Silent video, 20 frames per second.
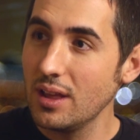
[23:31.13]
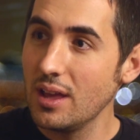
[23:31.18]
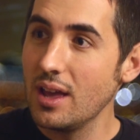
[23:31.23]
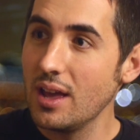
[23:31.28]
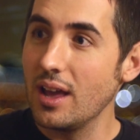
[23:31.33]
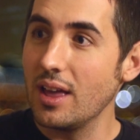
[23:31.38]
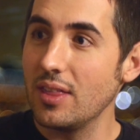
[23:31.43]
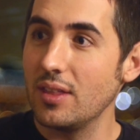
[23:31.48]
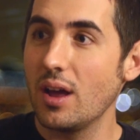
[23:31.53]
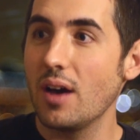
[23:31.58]

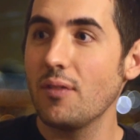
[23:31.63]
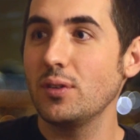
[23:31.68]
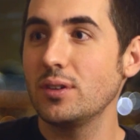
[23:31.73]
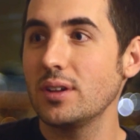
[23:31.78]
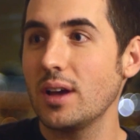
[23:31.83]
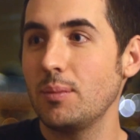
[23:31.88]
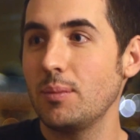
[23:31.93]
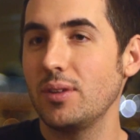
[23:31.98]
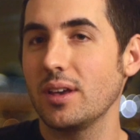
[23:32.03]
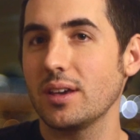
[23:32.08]
Right. And then
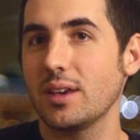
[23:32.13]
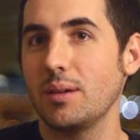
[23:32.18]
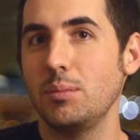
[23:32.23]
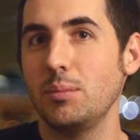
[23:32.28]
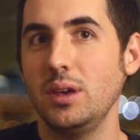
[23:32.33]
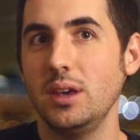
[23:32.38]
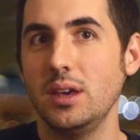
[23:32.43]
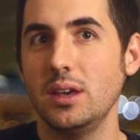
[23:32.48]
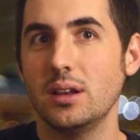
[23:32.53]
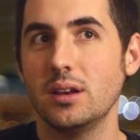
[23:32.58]
oftentimes that
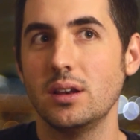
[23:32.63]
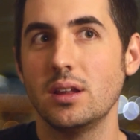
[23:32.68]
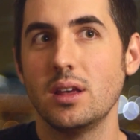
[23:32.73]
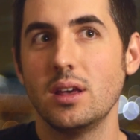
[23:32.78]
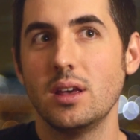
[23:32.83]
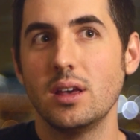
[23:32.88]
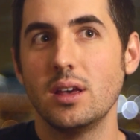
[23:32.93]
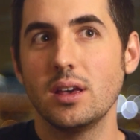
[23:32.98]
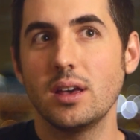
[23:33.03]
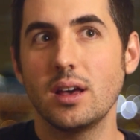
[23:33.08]
can mean